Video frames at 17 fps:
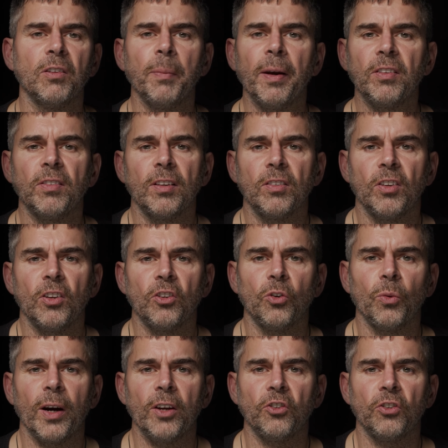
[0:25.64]
a domestic
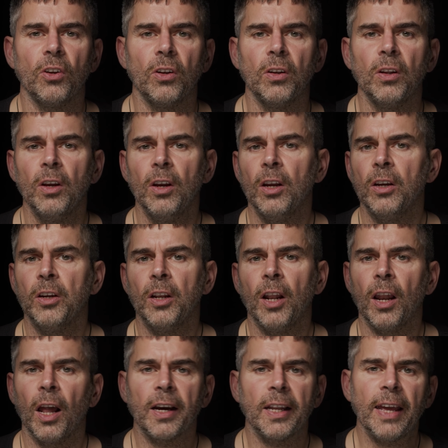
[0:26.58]
situation, you
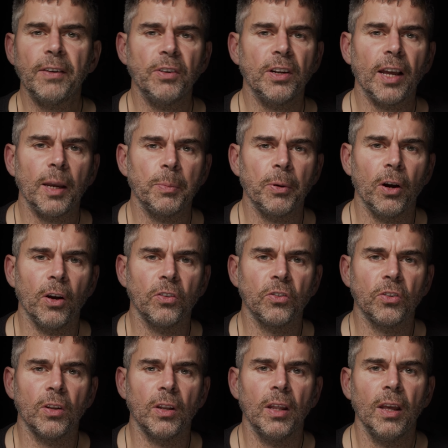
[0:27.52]
know, like an everyday
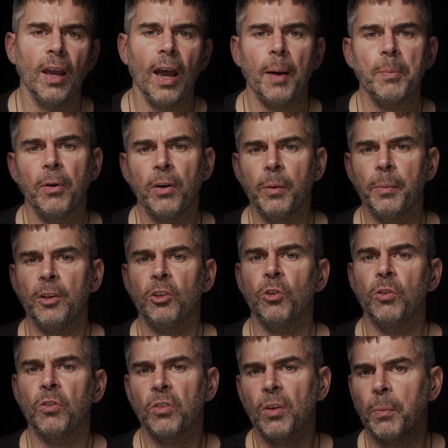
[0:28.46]
person and putting them
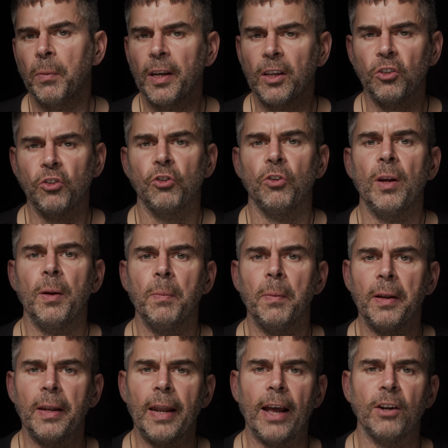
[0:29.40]
into some
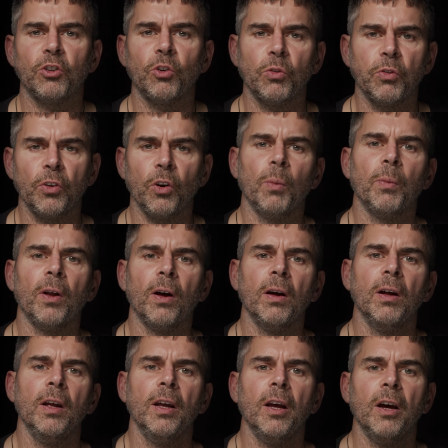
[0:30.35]
extreme natural phenomena.